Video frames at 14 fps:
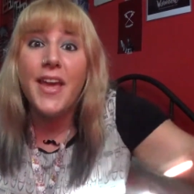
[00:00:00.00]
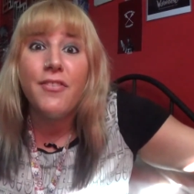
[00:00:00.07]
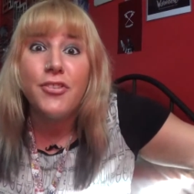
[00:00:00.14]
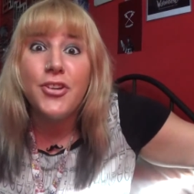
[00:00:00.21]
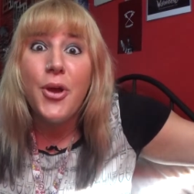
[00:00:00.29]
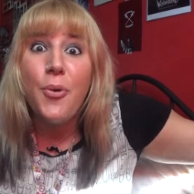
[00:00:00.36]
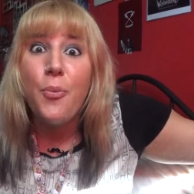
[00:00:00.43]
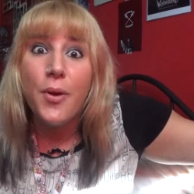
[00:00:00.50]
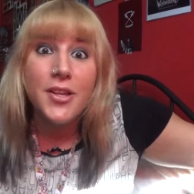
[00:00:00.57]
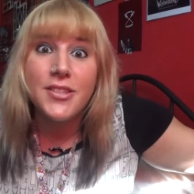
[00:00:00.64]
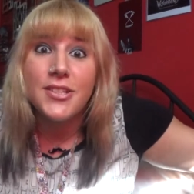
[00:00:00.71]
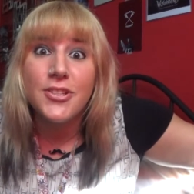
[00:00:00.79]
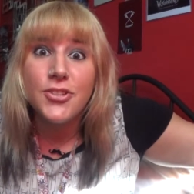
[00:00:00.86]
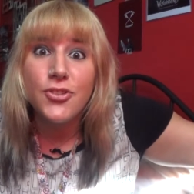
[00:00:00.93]
never know when
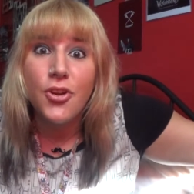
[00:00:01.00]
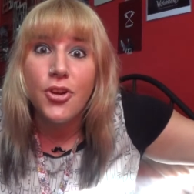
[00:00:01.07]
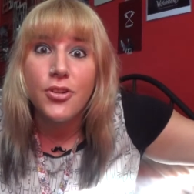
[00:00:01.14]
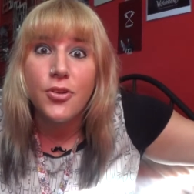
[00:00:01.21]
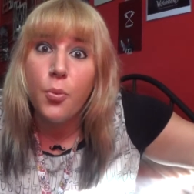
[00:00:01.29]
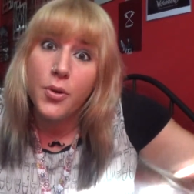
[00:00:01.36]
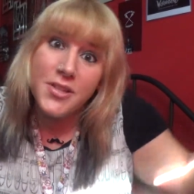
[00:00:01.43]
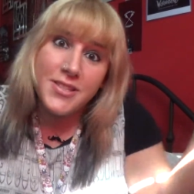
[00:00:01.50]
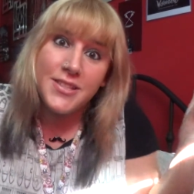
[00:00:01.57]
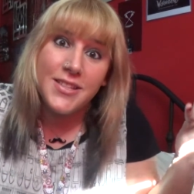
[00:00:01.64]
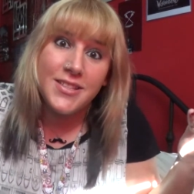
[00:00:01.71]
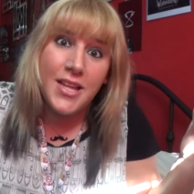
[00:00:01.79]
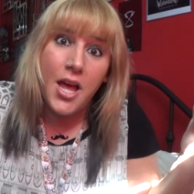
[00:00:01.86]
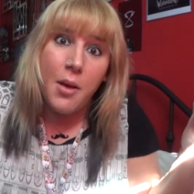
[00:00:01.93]
it's going to start or when it's going
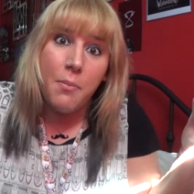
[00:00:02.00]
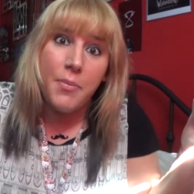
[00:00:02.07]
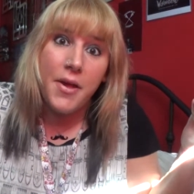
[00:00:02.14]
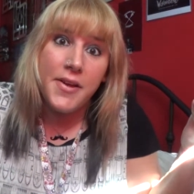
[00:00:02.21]
to stop?